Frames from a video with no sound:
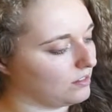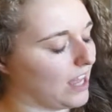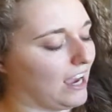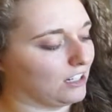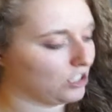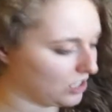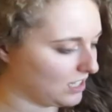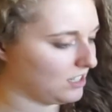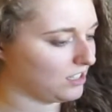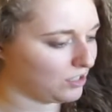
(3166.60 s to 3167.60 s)

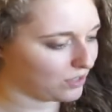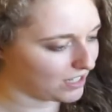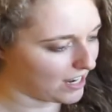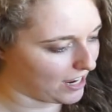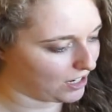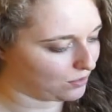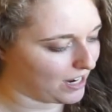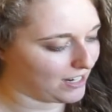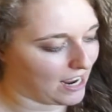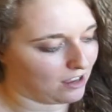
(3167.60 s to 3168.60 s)
Actions you could take
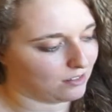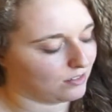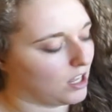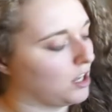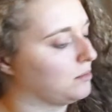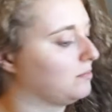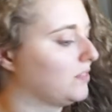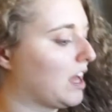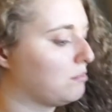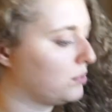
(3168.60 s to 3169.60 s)
right now um,
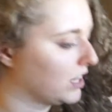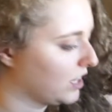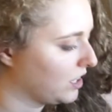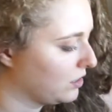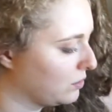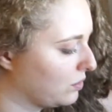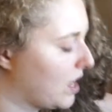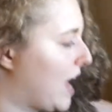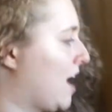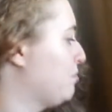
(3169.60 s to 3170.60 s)
that bring you
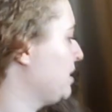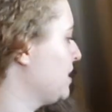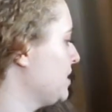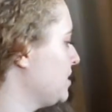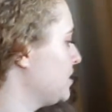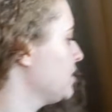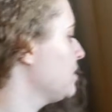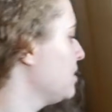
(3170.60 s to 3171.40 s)
happiness.